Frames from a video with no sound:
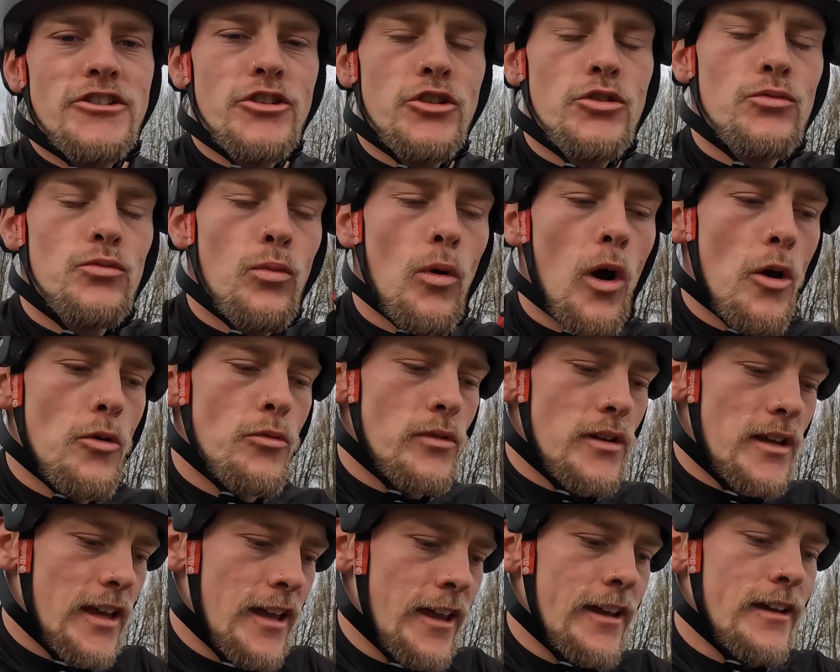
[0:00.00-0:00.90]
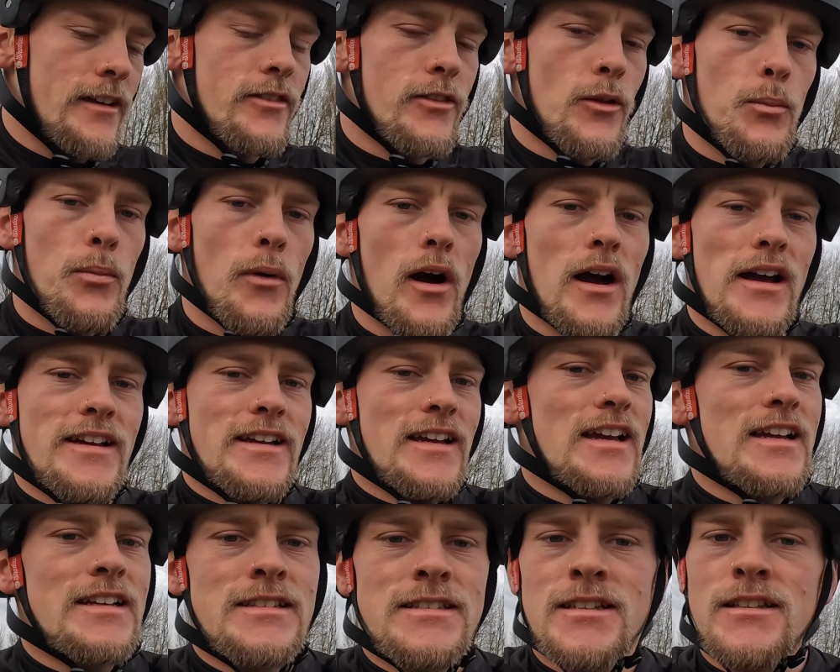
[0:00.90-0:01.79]
You won't kick the
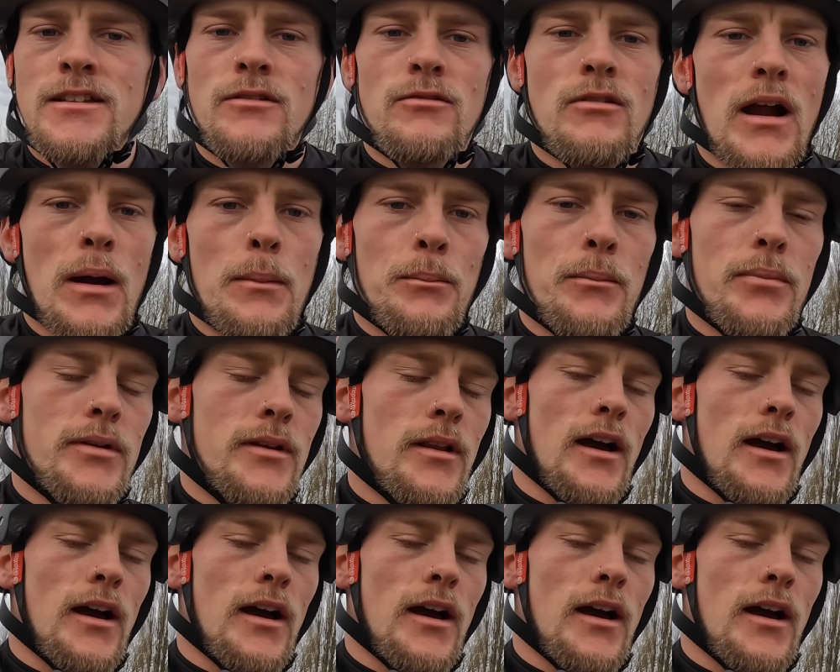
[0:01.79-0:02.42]
bike into the ramp.